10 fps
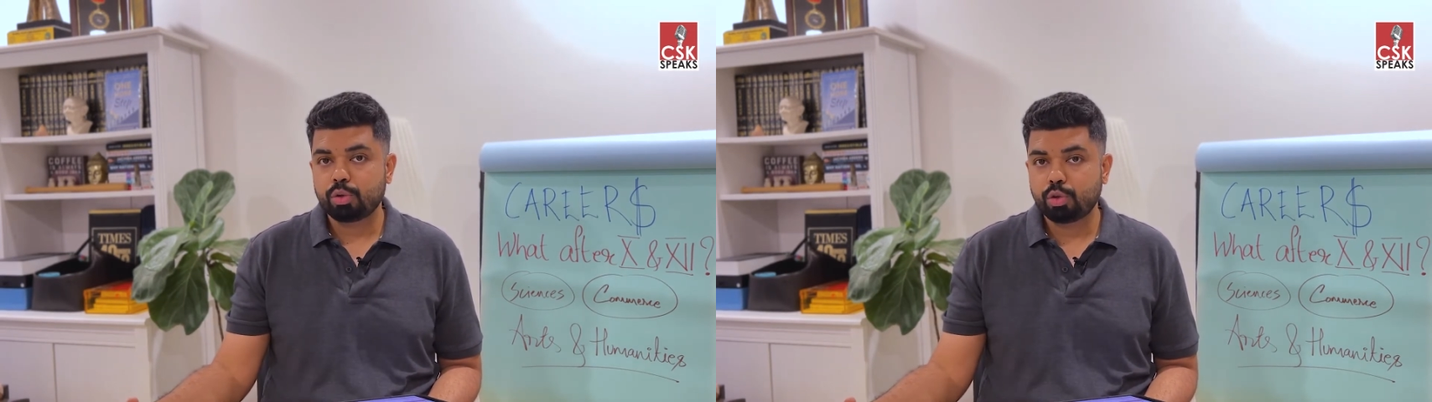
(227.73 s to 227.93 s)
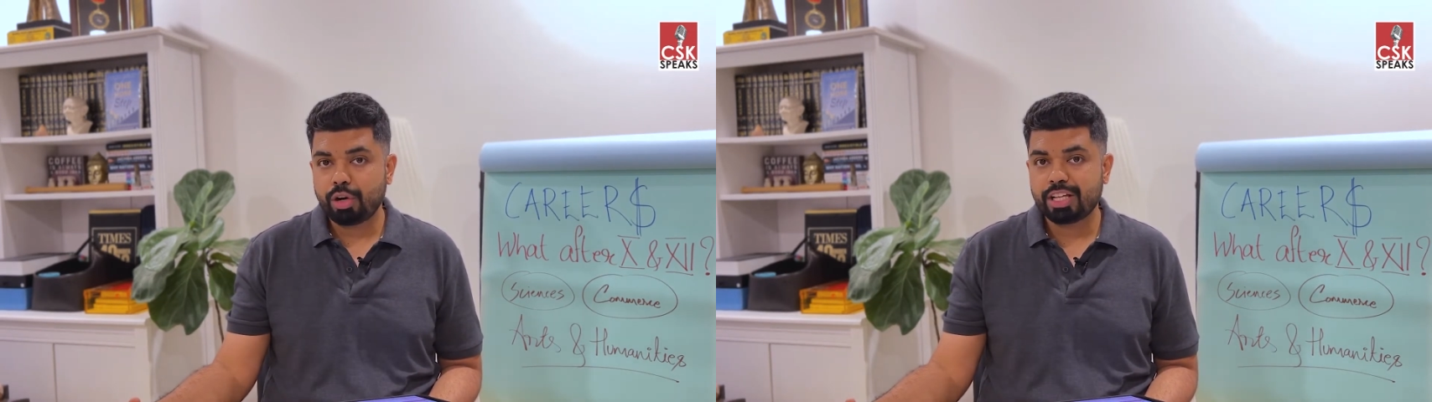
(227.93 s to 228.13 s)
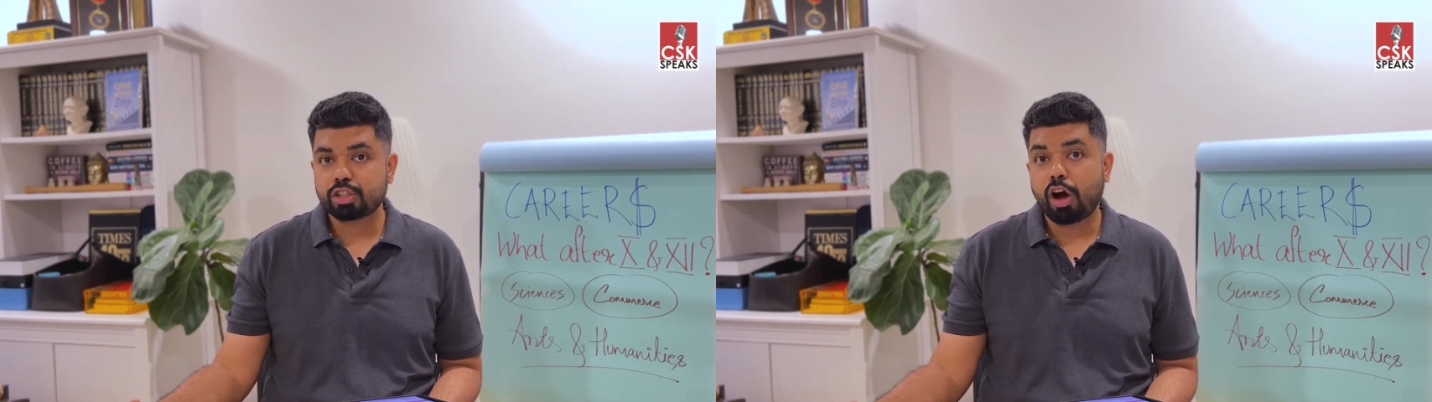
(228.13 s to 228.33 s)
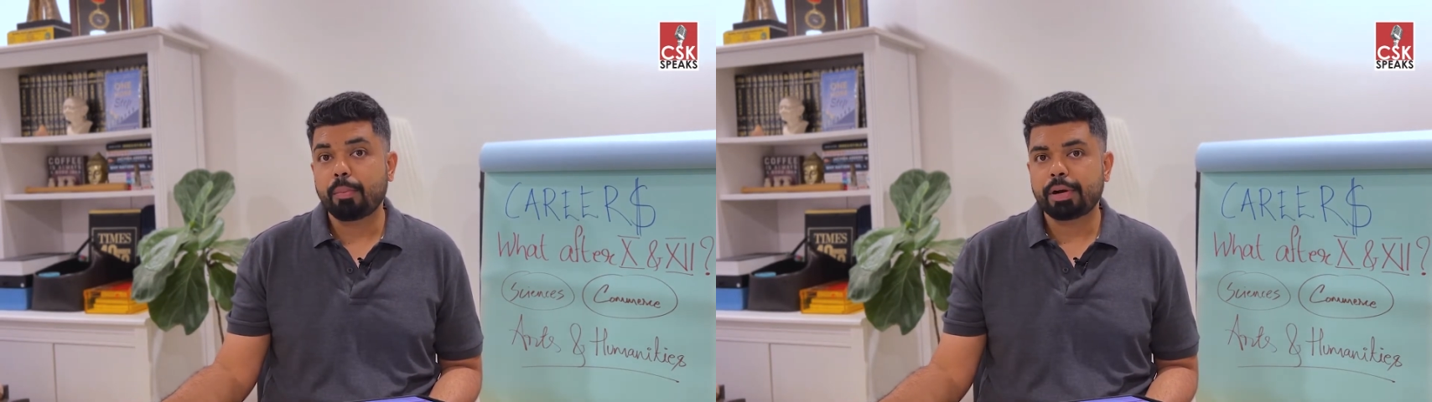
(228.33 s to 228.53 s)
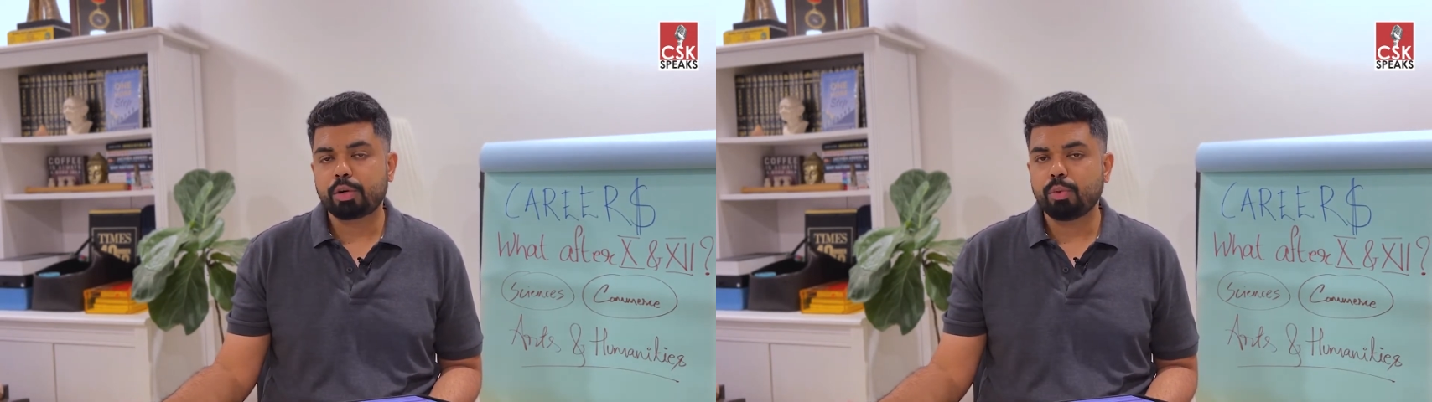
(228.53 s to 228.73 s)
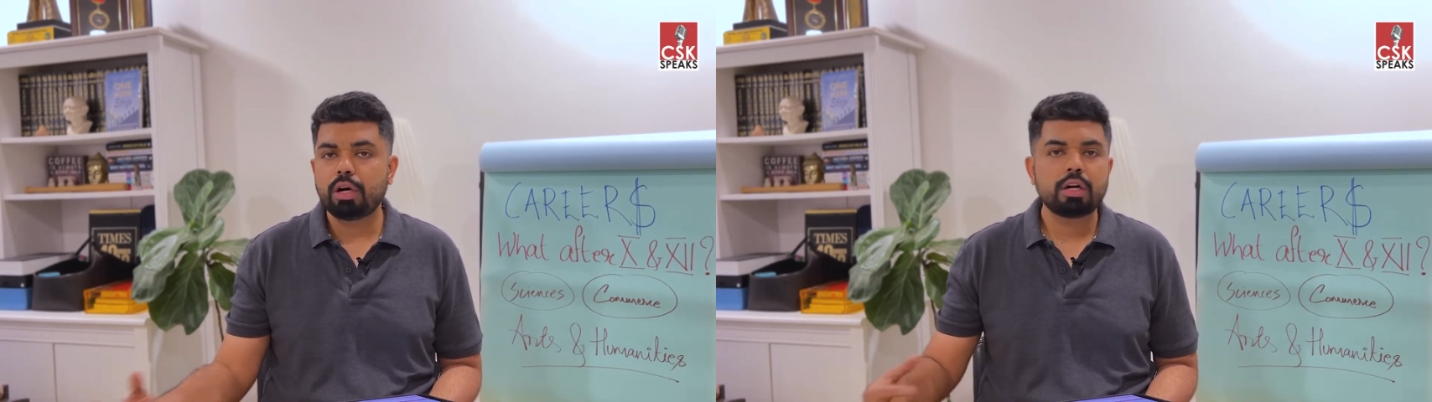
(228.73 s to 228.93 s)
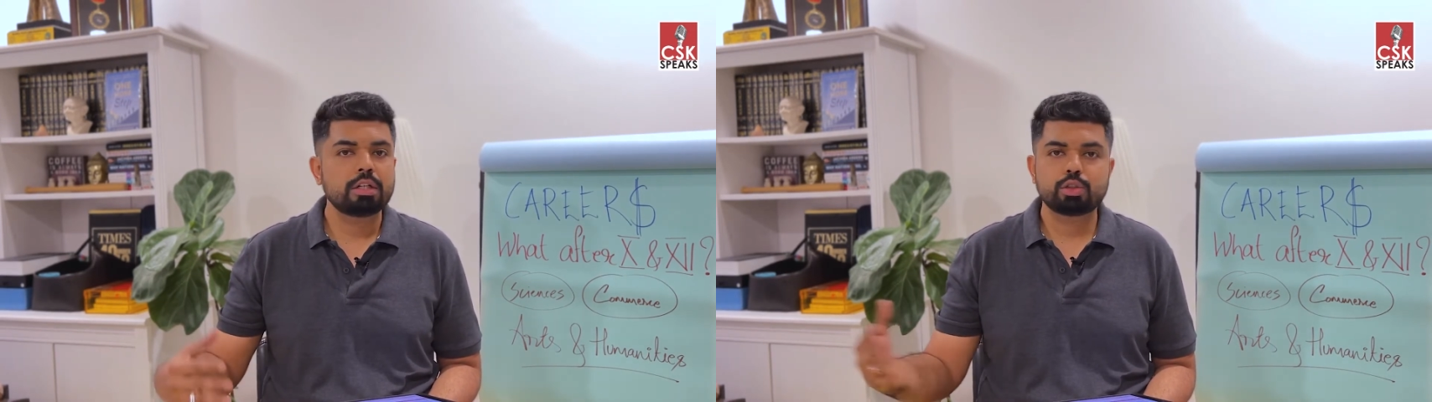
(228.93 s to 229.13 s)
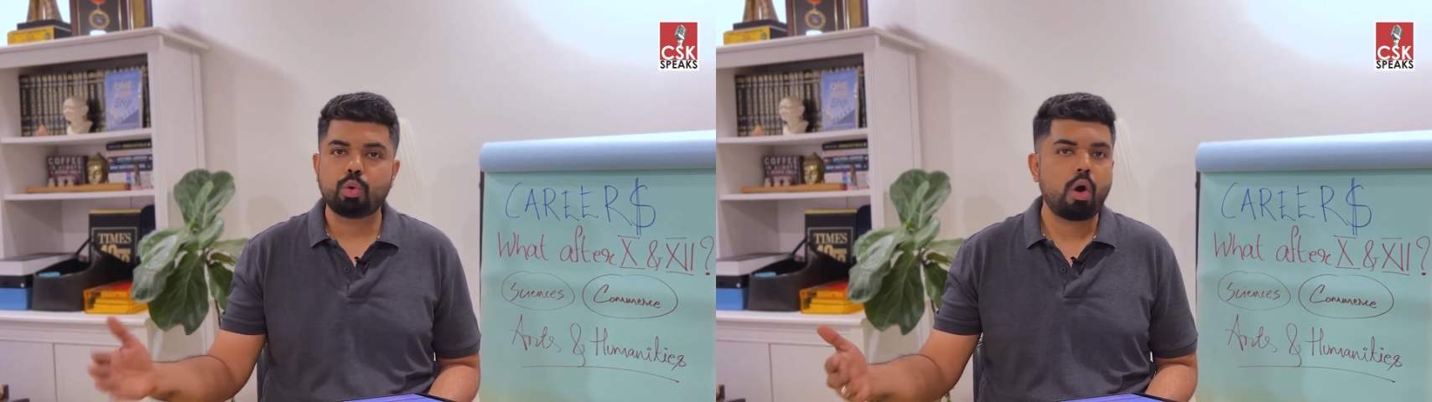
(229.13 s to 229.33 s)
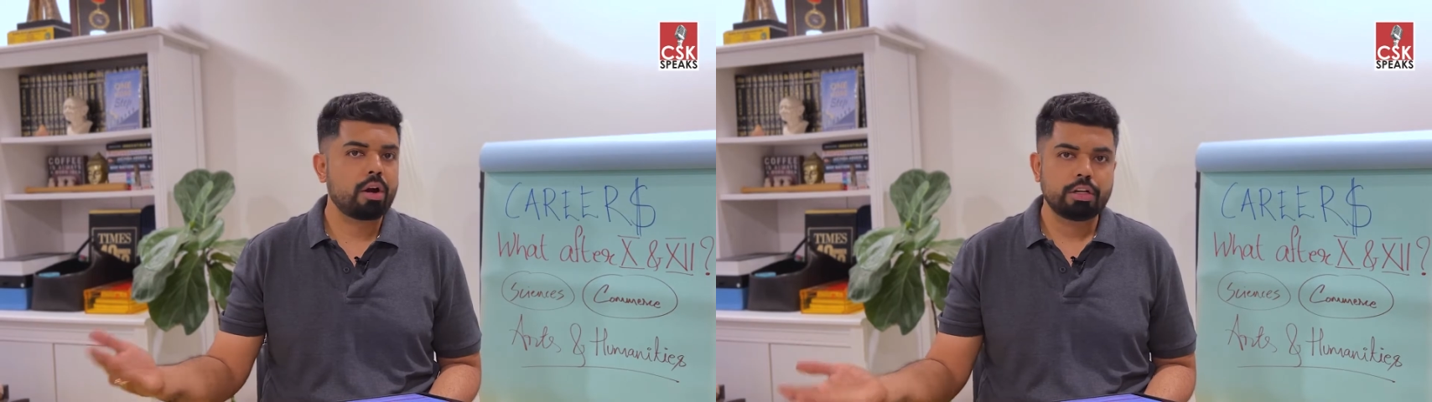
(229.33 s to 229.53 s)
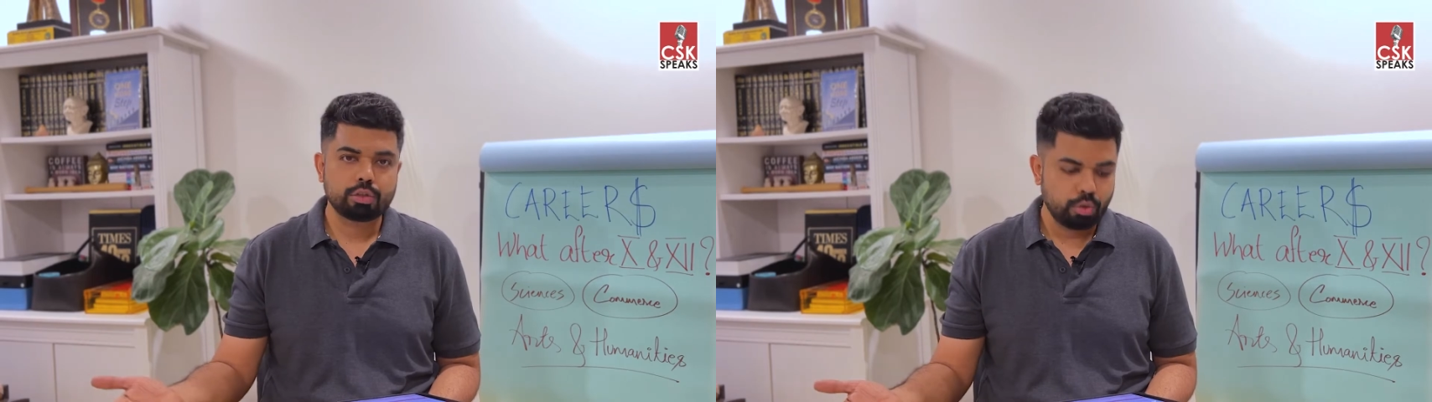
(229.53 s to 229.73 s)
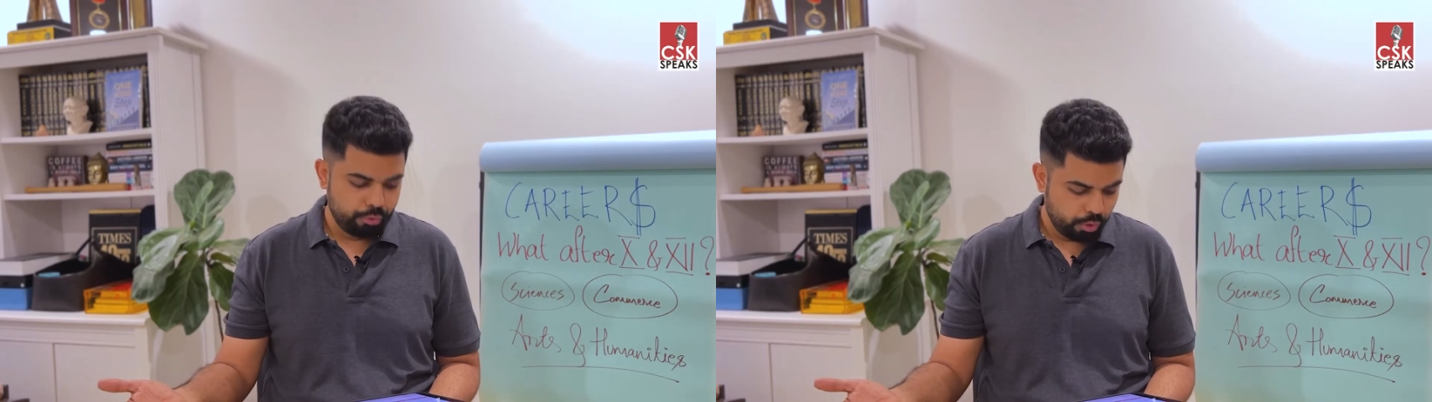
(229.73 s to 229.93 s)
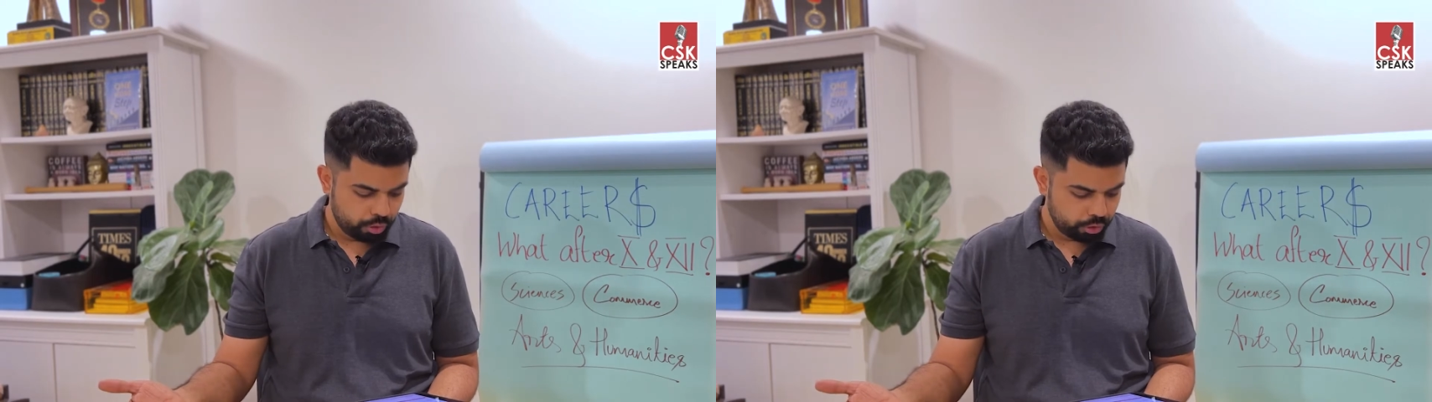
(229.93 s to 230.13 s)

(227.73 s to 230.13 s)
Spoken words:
today's corporate world and so on and so forth.